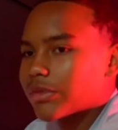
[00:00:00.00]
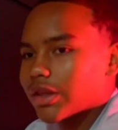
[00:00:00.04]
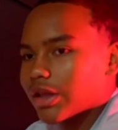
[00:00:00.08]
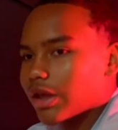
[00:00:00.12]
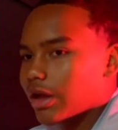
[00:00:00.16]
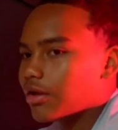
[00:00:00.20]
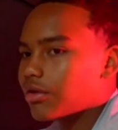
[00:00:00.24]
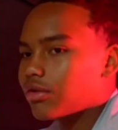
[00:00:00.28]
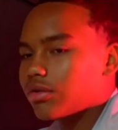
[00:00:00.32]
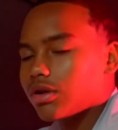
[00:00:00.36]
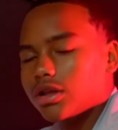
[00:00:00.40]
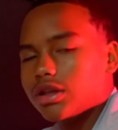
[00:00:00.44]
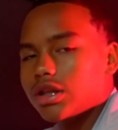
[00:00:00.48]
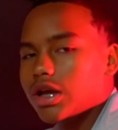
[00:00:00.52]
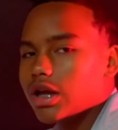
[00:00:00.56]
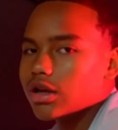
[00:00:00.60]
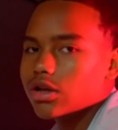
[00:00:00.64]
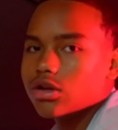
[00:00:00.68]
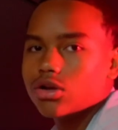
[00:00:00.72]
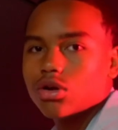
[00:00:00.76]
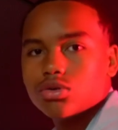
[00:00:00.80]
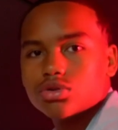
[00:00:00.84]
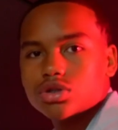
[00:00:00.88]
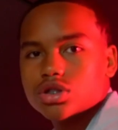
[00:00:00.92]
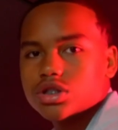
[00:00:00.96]
A lot of
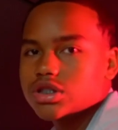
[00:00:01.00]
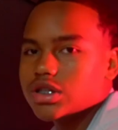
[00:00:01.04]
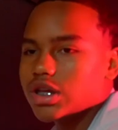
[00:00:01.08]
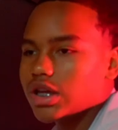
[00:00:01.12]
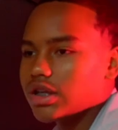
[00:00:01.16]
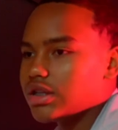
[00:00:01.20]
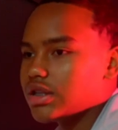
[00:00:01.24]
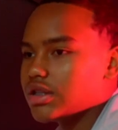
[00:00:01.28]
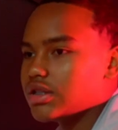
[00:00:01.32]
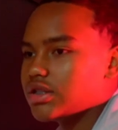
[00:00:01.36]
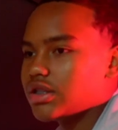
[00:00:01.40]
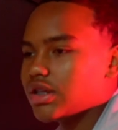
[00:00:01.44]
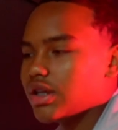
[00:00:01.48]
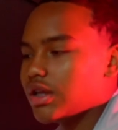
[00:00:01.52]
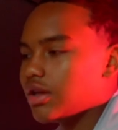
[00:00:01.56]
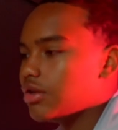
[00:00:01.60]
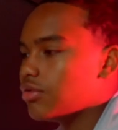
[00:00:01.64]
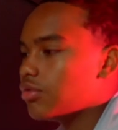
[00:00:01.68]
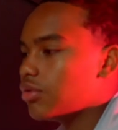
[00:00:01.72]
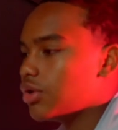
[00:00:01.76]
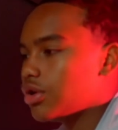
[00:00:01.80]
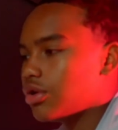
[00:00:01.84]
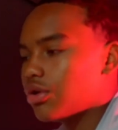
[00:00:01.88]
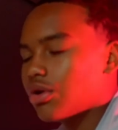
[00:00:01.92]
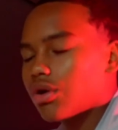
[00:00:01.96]
coaches like to say,
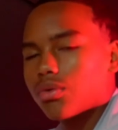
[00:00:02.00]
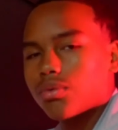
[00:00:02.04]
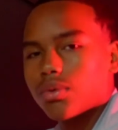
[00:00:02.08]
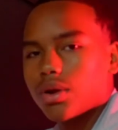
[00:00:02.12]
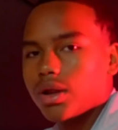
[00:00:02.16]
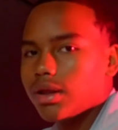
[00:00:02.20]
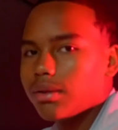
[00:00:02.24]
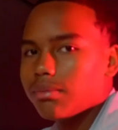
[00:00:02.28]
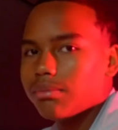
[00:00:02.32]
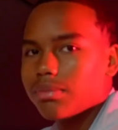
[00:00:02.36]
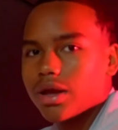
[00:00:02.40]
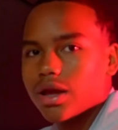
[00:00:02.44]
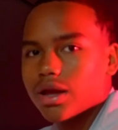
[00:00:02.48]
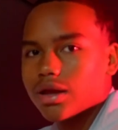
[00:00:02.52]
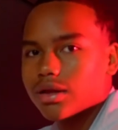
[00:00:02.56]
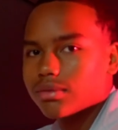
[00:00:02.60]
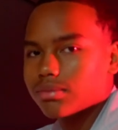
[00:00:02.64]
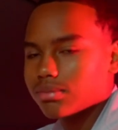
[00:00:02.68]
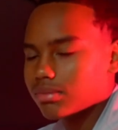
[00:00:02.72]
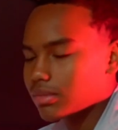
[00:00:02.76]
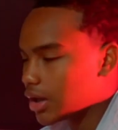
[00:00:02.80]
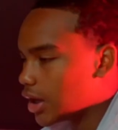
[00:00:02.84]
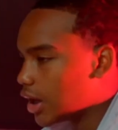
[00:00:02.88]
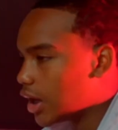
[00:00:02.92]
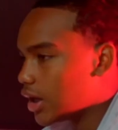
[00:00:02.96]
when you're a running back,
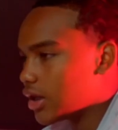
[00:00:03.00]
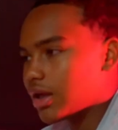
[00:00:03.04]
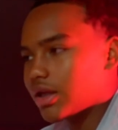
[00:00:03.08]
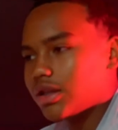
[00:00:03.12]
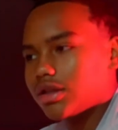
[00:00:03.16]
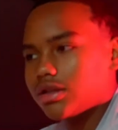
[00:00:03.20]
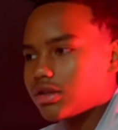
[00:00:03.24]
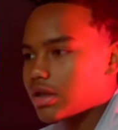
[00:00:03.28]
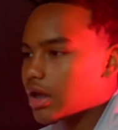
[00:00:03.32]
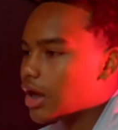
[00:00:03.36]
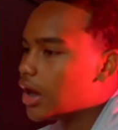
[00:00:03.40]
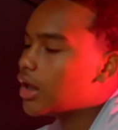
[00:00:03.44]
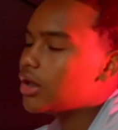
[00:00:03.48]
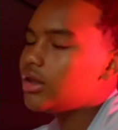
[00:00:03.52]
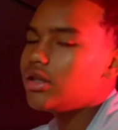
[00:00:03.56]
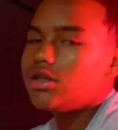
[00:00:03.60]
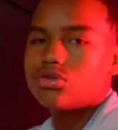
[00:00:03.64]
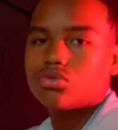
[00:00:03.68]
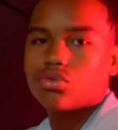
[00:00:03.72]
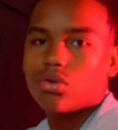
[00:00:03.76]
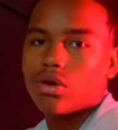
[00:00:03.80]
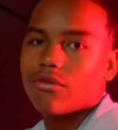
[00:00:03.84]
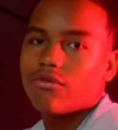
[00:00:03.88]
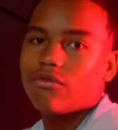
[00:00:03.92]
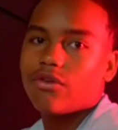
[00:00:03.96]
I at
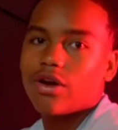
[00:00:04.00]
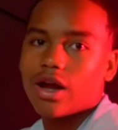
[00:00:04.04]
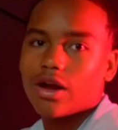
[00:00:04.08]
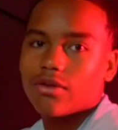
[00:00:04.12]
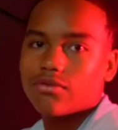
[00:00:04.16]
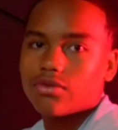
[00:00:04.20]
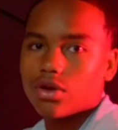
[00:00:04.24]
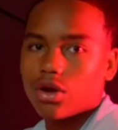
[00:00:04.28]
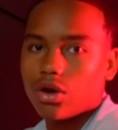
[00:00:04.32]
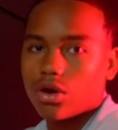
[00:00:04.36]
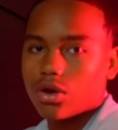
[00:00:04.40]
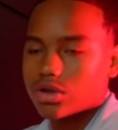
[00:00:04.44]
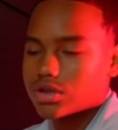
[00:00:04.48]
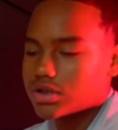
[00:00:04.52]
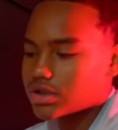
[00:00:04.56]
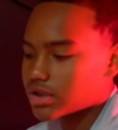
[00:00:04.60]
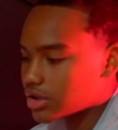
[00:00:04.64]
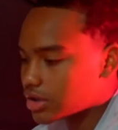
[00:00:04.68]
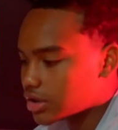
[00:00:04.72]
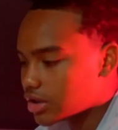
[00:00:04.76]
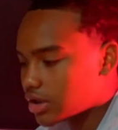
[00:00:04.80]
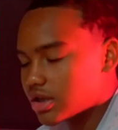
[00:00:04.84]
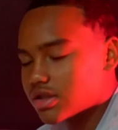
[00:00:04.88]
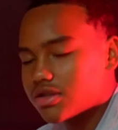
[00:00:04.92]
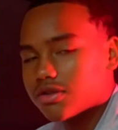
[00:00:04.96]
least want 5 yards.
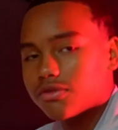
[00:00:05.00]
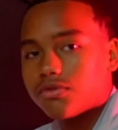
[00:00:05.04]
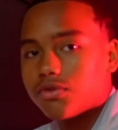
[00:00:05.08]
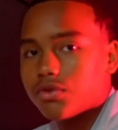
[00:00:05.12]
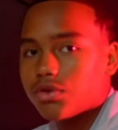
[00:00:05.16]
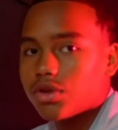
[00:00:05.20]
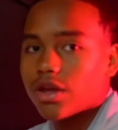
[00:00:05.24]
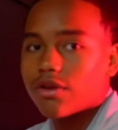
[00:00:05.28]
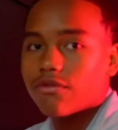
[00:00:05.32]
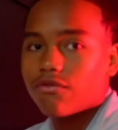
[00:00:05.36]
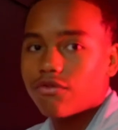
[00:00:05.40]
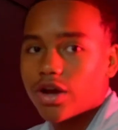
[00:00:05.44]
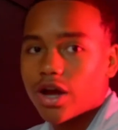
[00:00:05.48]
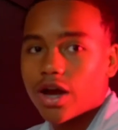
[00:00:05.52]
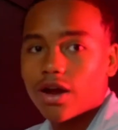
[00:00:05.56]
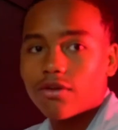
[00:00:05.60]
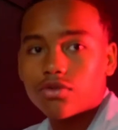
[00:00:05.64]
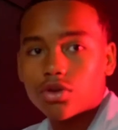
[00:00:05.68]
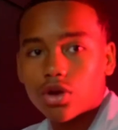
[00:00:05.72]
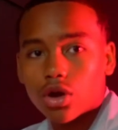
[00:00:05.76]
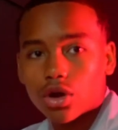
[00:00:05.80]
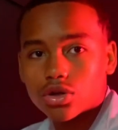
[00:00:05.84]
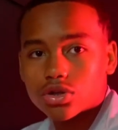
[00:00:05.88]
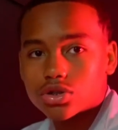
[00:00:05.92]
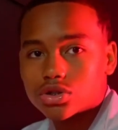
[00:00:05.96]
Because if you get 5
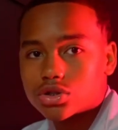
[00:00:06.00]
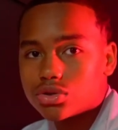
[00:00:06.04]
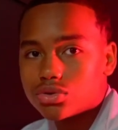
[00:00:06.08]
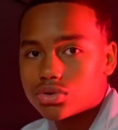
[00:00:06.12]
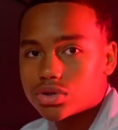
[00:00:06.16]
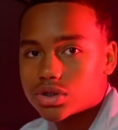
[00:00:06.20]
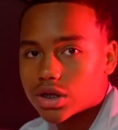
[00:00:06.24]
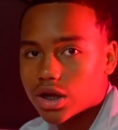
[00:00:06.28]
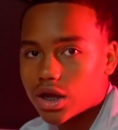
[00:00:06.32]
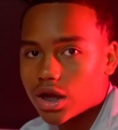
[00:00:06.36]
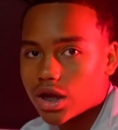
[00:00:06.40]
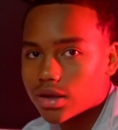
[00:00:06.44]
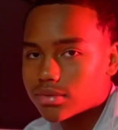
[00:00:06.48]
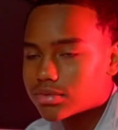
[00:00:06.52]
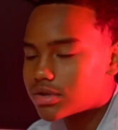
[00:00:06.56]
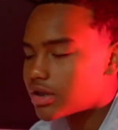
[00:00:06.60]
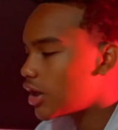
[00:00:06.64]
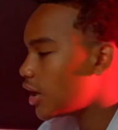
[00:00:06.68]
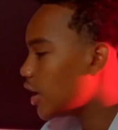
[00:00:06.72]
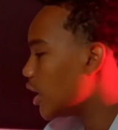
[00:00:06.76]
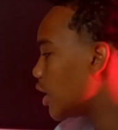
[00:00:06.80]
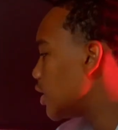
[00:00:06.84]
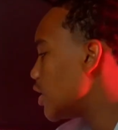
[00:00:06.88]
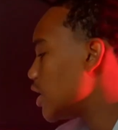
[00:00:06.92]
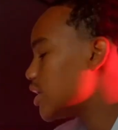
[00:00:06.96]
yards 2 times,
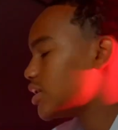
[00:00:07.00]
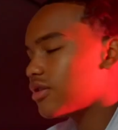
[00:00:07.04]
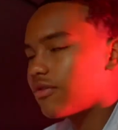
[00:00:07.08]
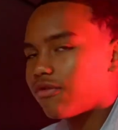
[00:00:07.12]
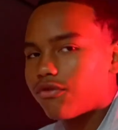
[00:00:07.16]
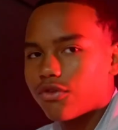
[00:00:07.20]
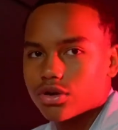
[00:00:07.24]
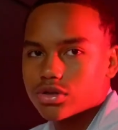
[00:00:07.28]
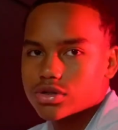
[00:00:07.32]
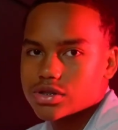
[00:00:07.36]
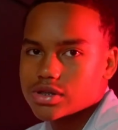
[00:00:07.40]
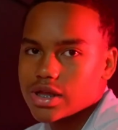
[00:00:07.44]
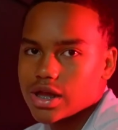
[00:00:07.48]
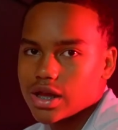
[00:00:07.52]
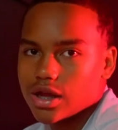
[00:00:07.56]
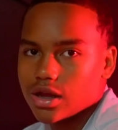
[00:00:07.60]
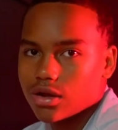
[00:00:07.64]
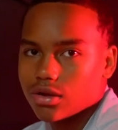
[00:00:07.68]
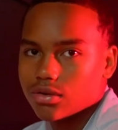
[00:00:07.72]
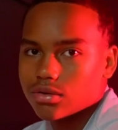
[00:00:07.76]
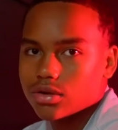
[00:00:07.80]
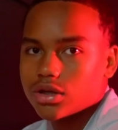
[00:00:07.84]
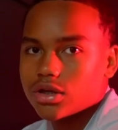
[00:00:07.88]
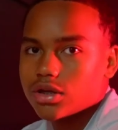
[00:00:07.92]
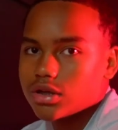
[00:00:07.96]
that's a first
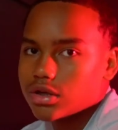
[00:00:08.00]
down.